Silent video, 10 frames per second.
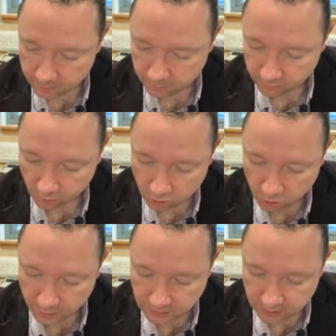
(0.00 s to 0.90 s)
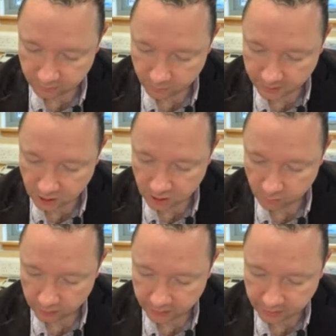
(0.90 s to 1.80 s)
We've got two bits of information
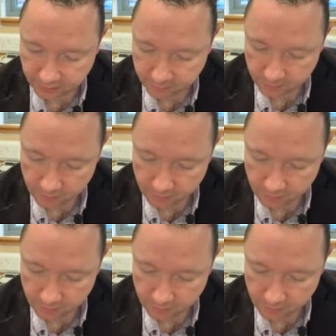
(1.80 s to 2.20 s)
that we need.